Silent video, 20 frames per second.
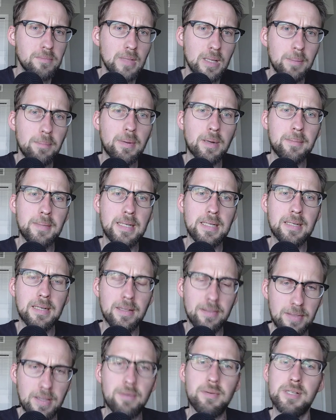But I mean,
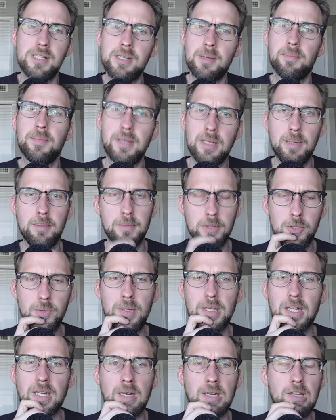there is something in
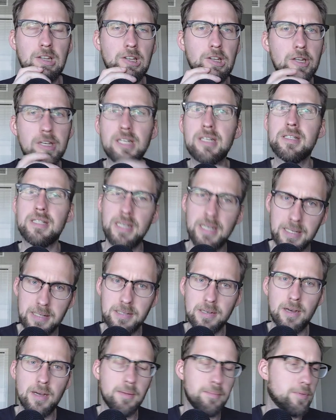between. You can take
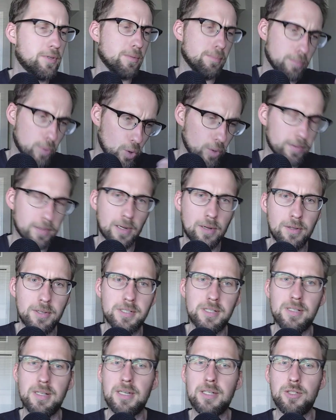time to mourn the loss
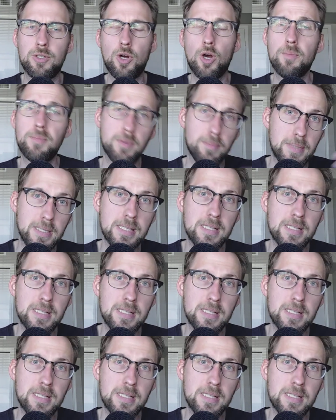of that job, to be